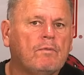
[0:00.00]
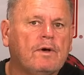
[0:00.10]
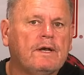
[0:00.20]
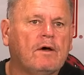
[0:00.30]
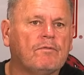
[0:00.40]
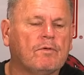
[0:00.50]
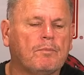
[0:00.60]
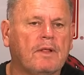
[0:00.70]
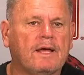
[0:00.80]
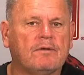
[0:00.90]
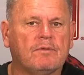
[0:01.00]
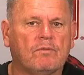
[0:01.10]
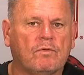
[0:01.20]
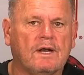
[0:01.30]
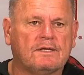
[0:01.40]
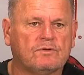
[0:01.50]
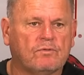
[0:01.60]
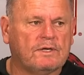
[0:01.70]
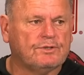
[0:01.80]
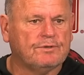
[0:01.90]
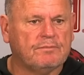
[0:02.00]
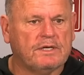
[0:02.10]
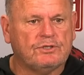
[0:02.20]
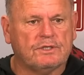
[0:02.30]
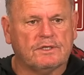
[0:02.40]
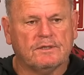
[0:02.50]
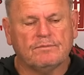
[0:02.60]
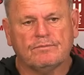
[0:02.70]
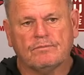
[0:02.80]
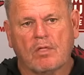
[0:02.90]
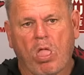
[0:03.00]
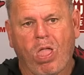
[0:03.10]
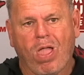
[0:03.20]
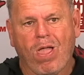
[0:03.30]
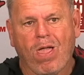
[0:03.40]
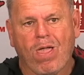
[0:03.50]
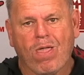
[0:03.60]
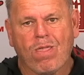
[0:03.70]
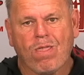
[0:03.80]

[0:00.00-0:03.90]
went over played them at, when I was at Western Michigan. Uh,